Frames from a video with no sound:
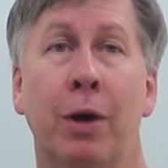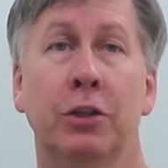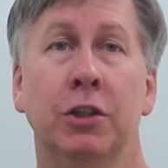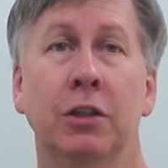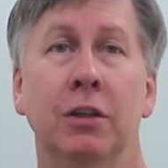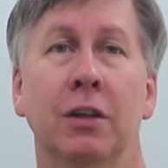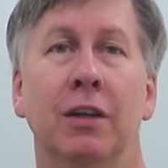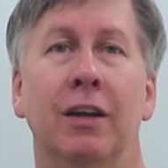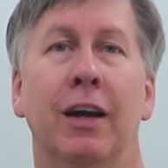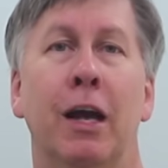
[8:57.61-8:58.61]
pressure
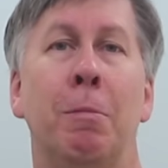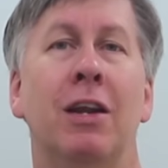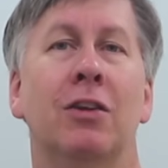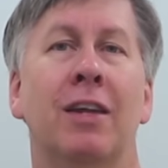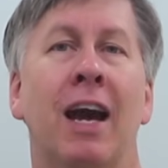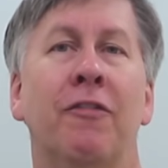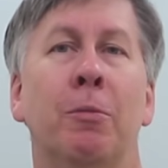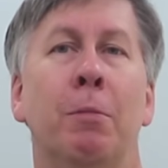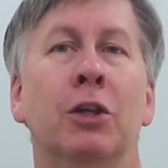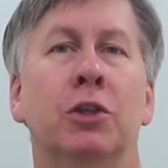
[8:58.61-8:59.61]
uh, immediately
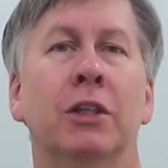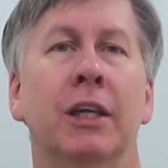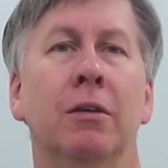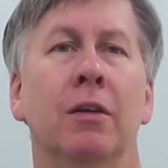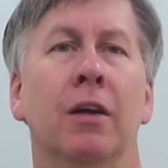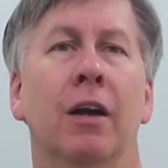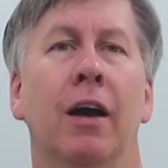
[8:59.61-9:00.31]
after measuring it.